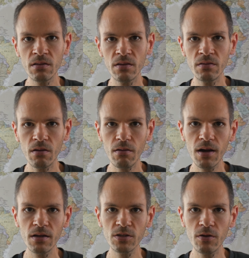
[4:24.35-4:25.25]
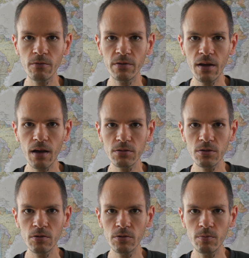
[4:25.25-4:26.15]
in the rise of the
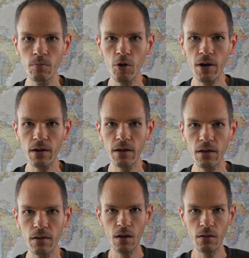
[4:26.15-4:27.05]
absolute monarchy.